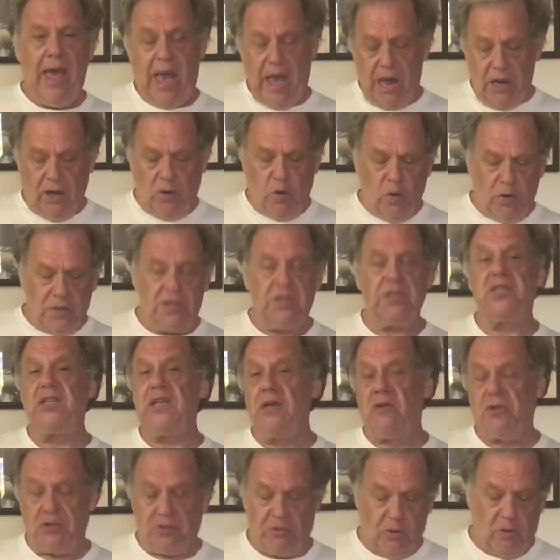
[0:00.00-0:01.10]
And of course the
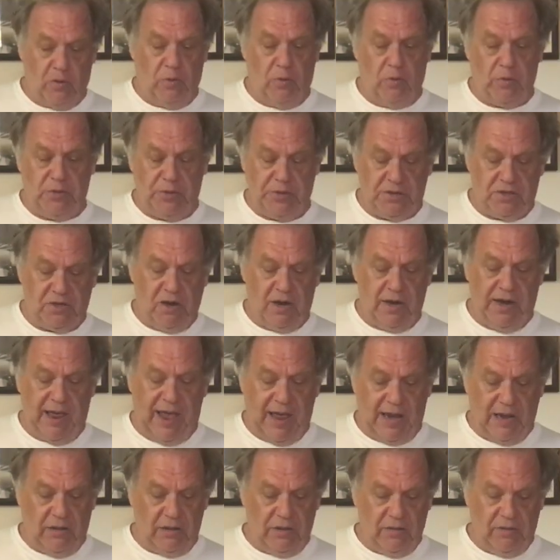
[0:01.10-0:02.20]
single stroke roll which we started
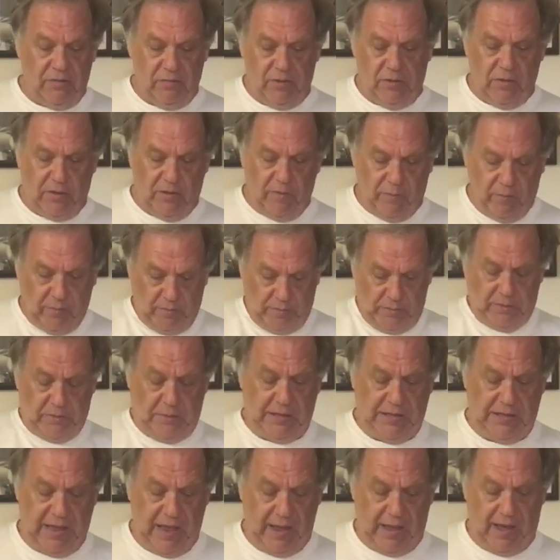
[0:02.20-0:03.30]
at. I'll
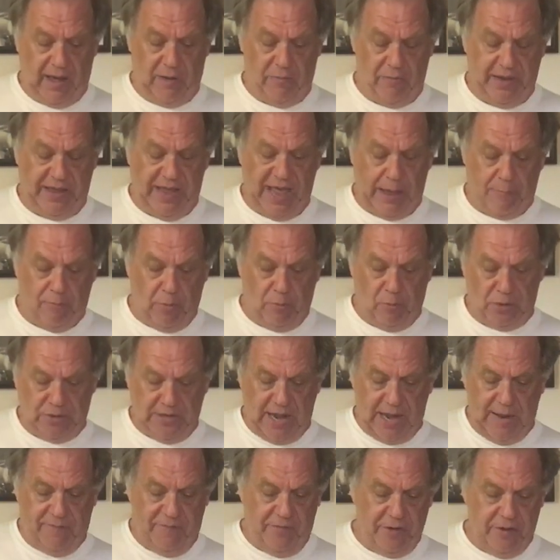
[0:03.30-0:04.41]
uh, recap one more
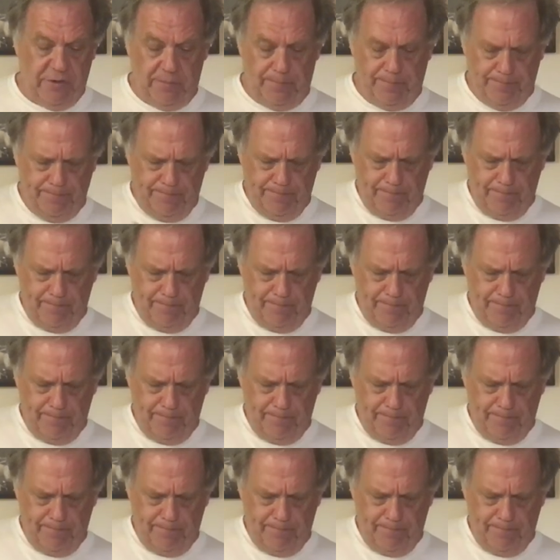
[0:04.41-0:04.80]
time for you.